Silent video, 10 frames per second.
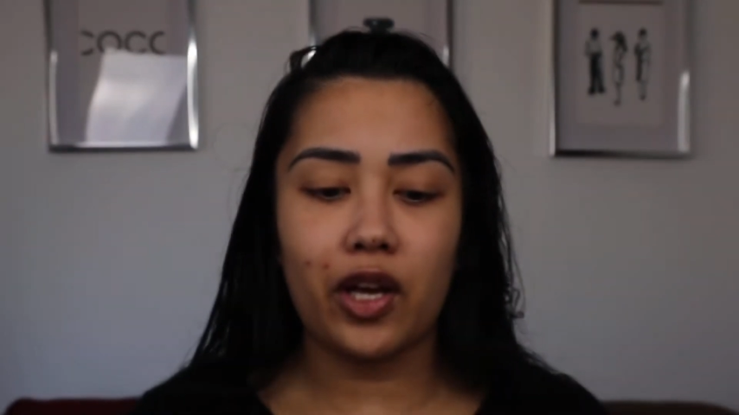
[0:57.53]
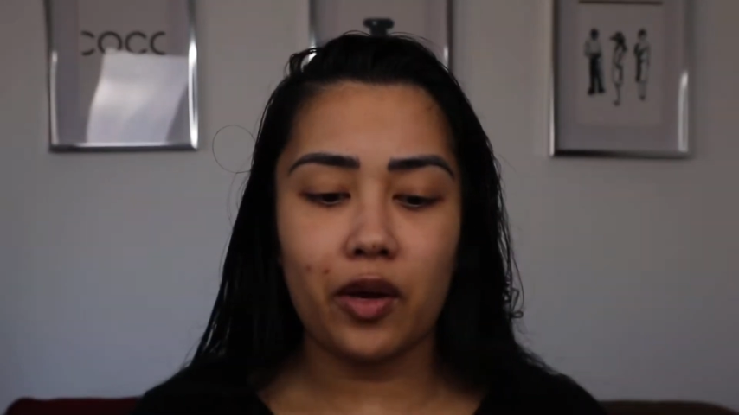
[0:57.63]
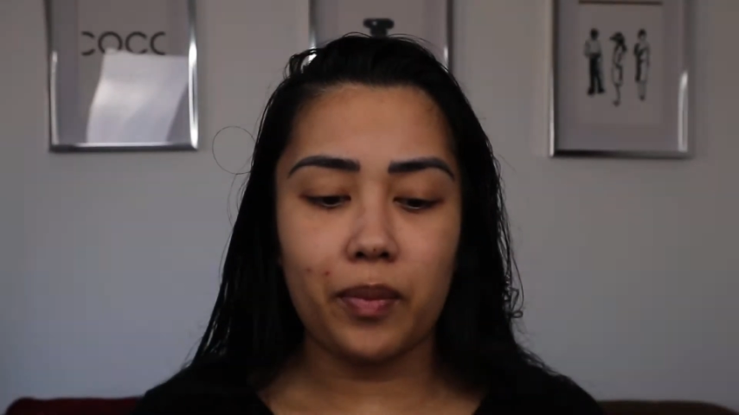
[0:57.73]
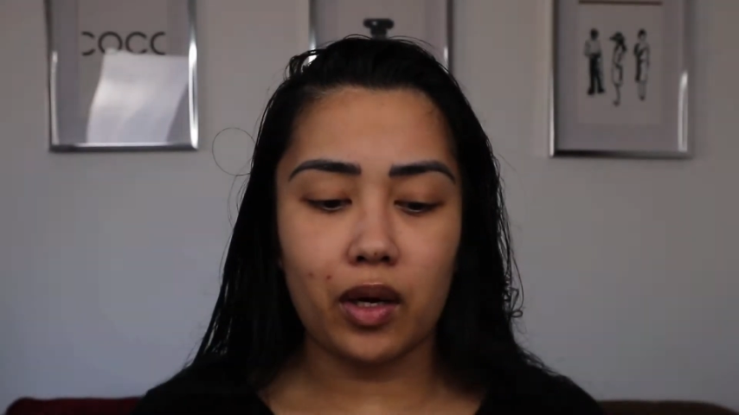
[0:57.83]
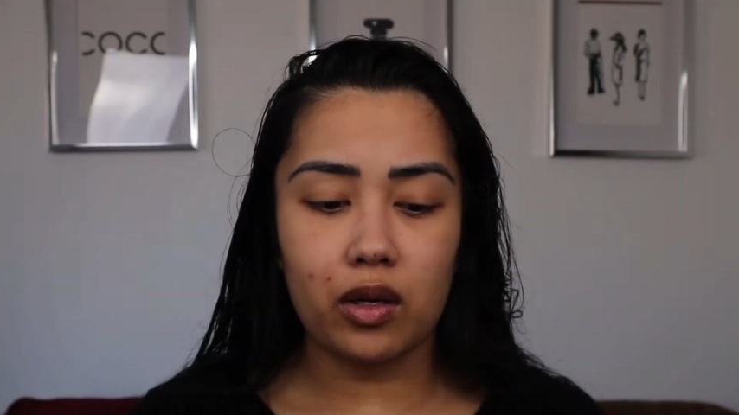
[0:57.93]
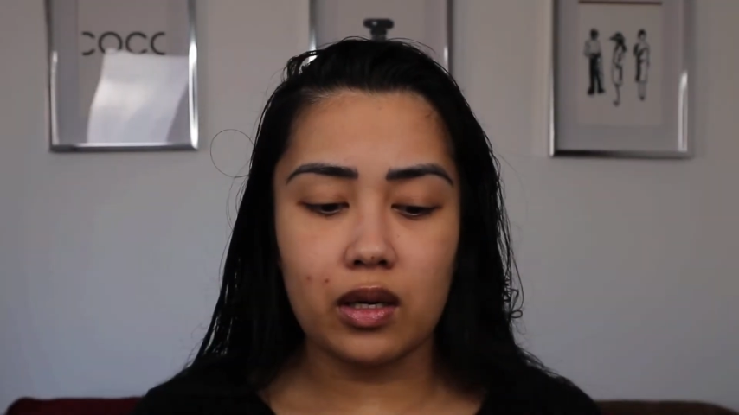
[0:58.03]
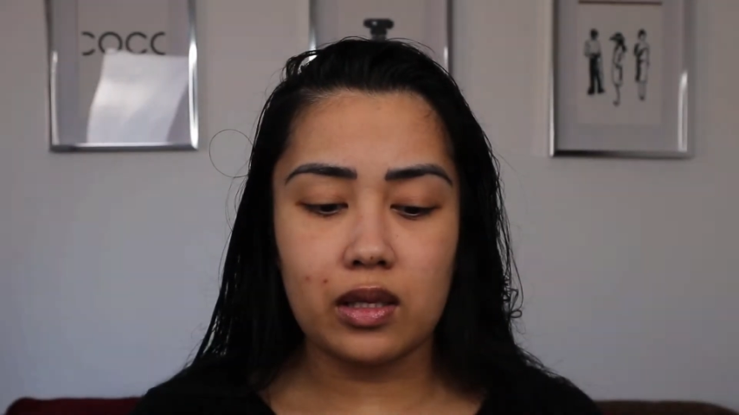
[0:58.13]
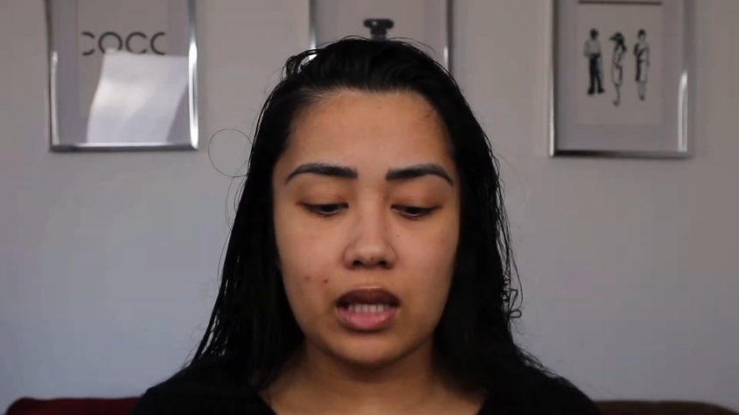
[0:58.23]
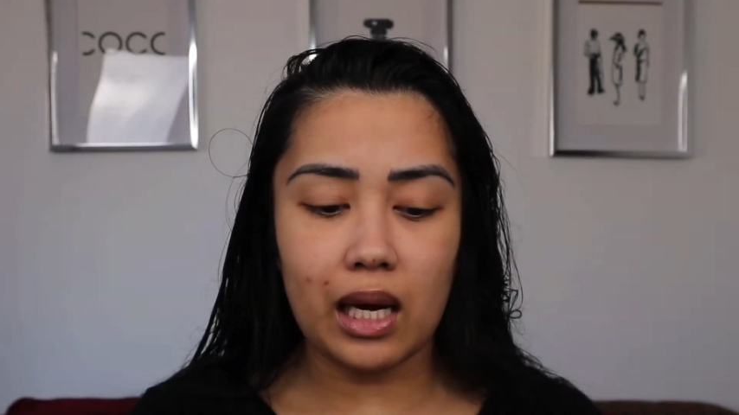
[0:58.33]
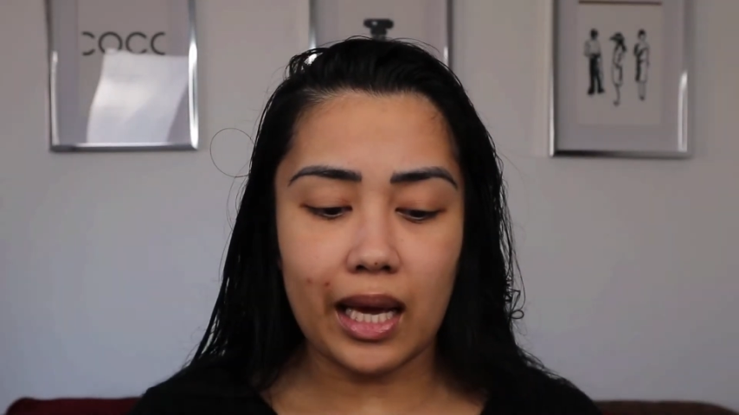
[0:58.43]
because,
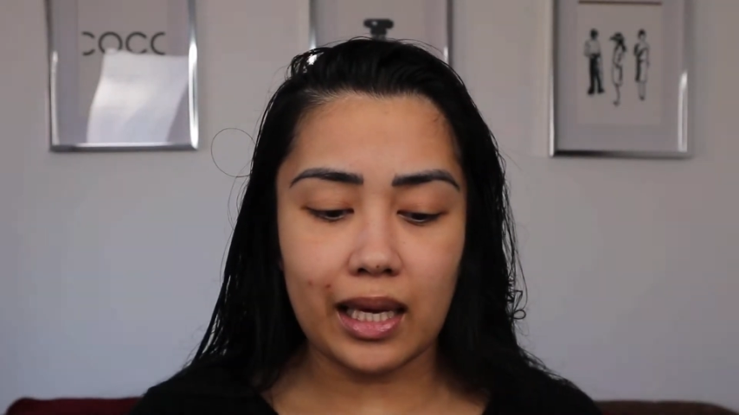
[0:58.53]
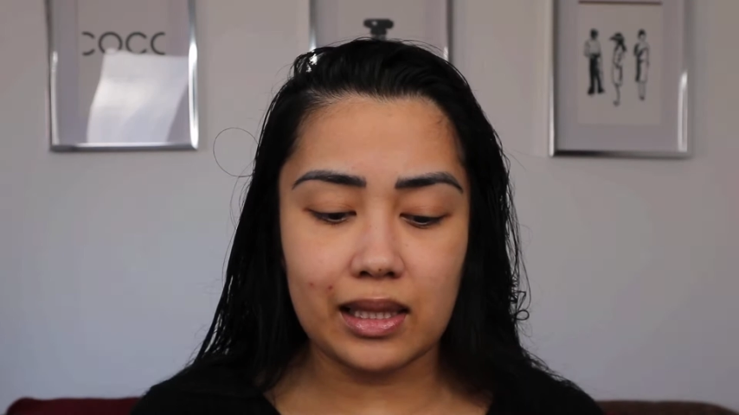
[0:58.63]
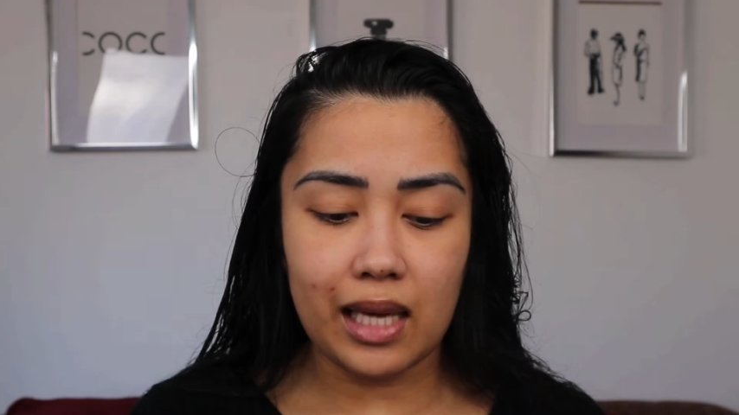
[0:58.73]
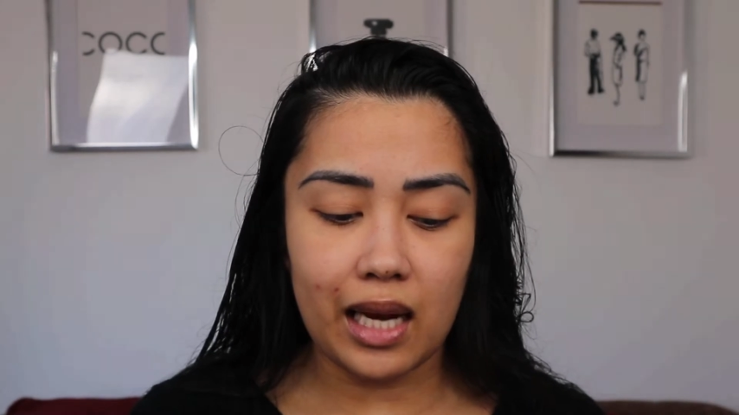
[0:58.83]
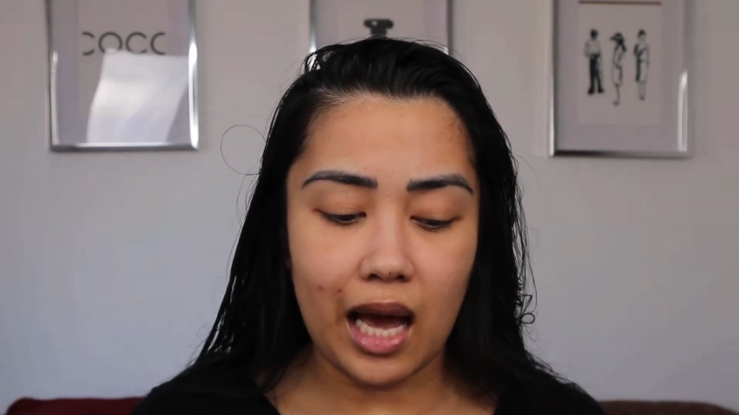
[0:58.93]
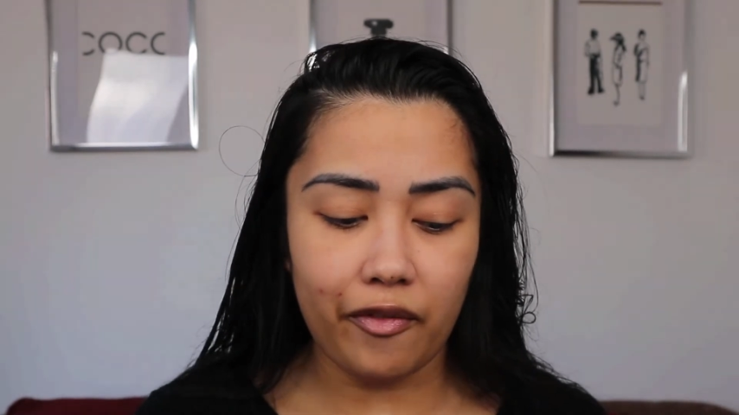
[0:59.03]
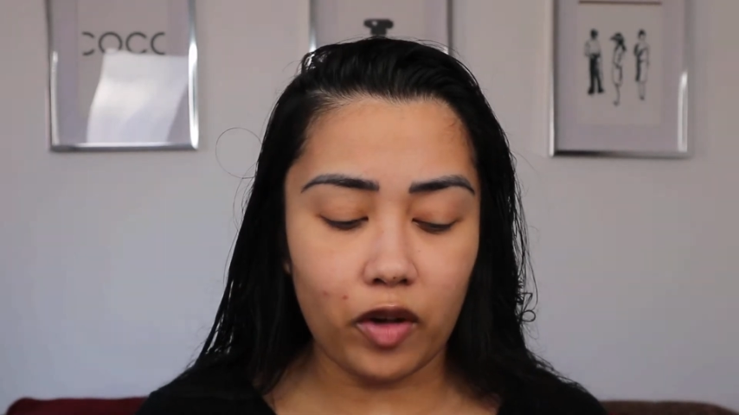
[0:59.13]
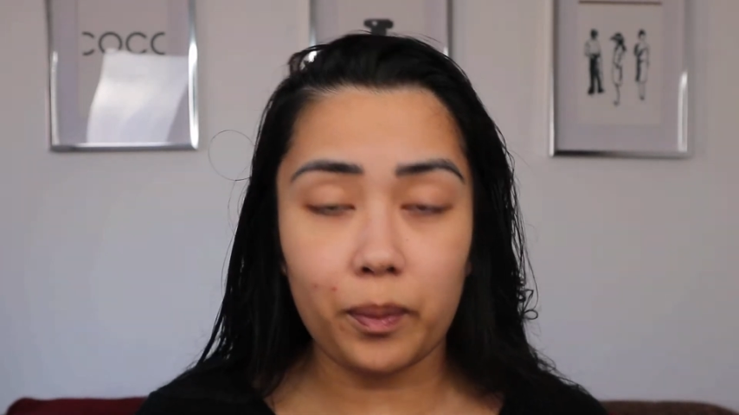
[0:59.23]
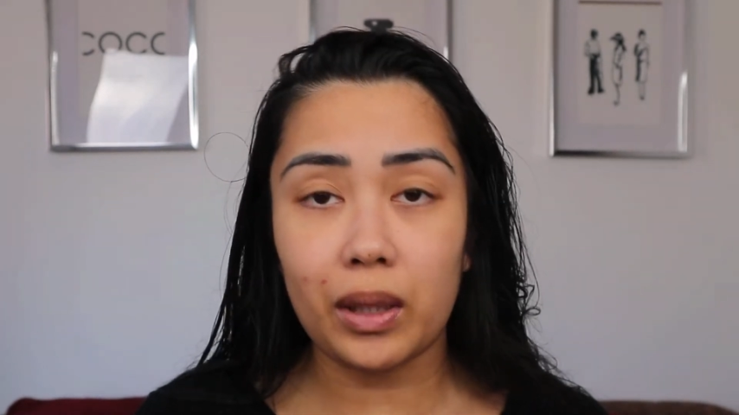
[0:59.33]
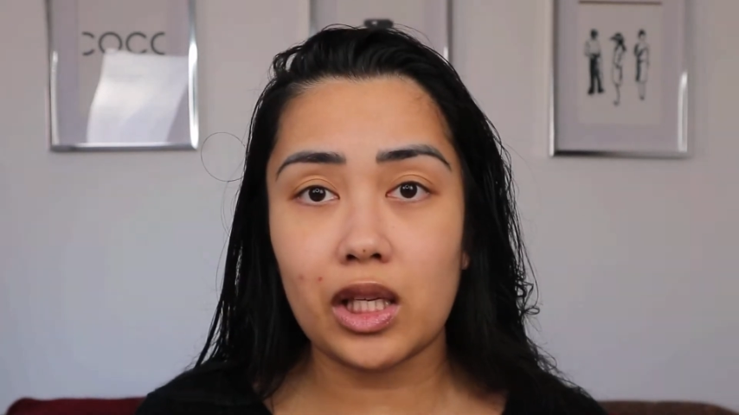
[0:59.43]
like I said, I've completely